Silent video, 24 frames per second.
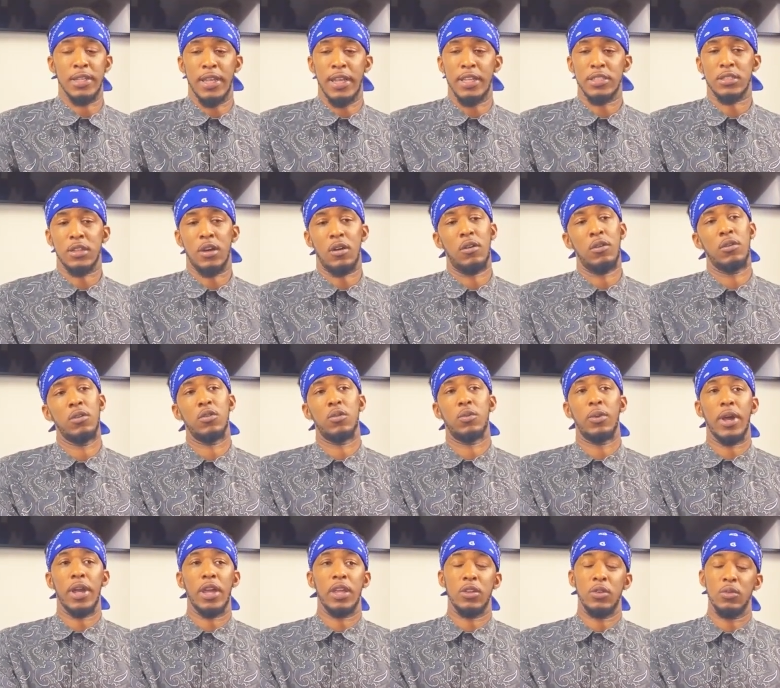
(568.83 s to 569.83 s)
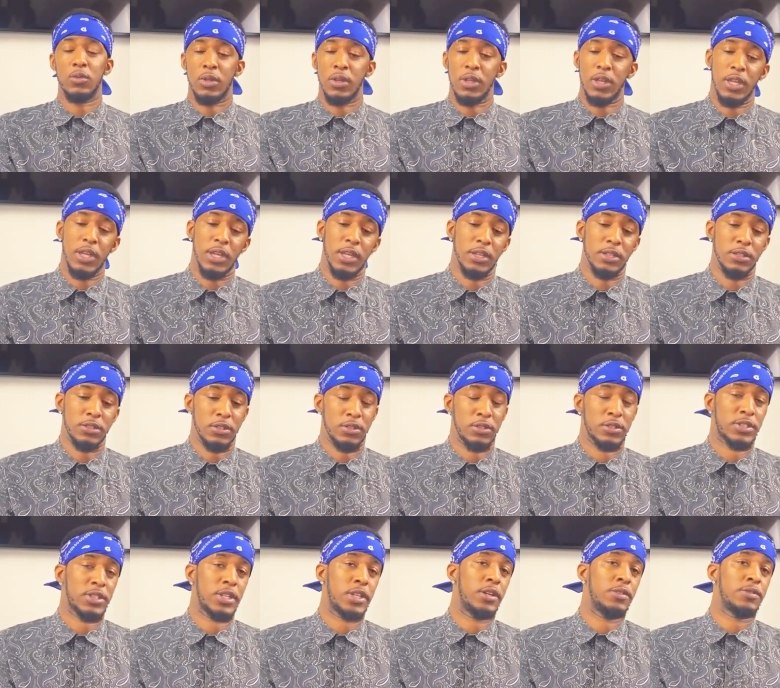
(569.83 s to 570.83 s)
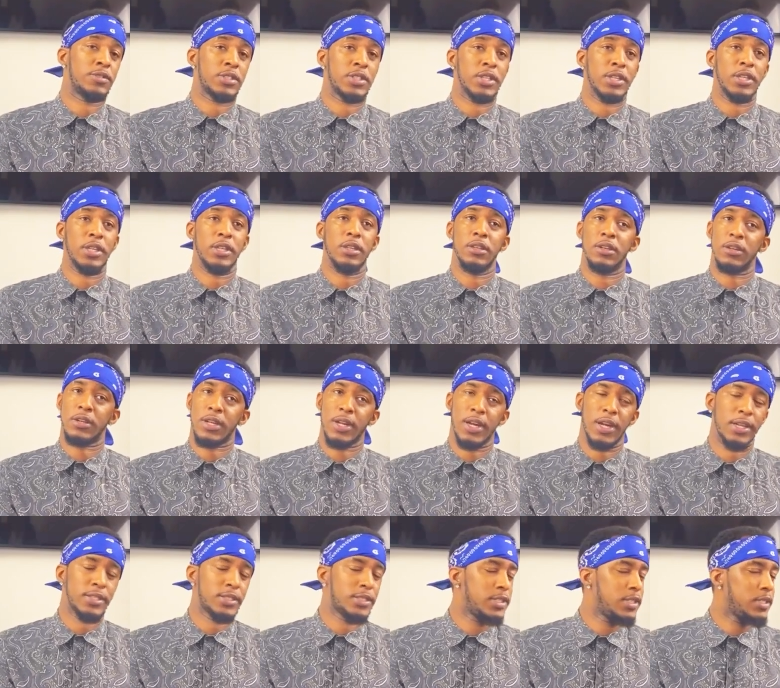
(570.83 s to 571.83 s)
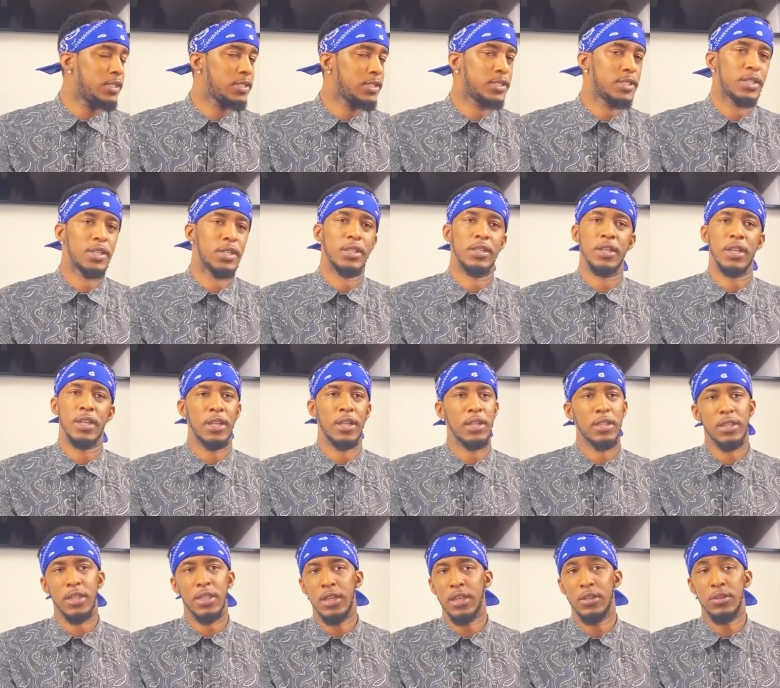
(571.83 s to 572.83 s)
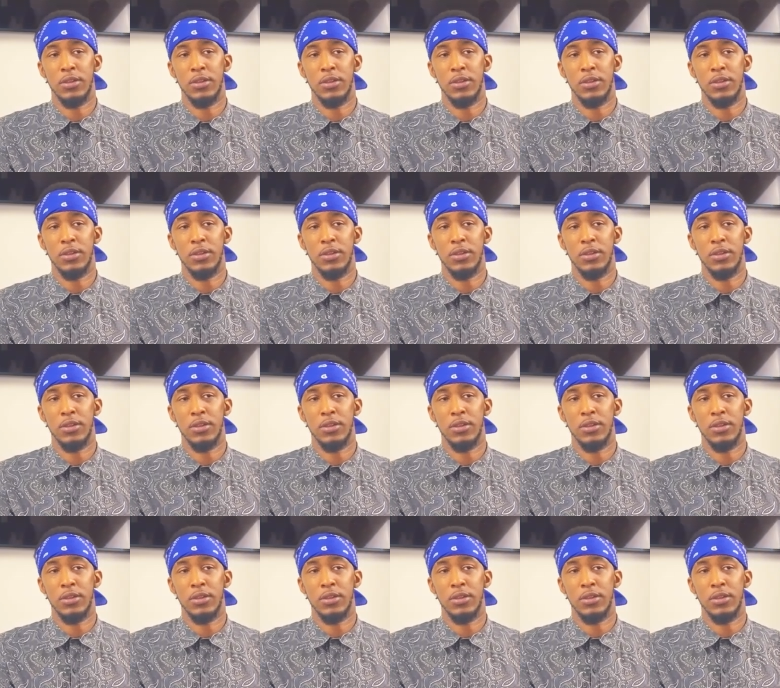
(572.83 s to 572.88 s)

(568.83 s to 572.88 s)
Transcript: That's the only way you can get yourself seen, your content seen, anything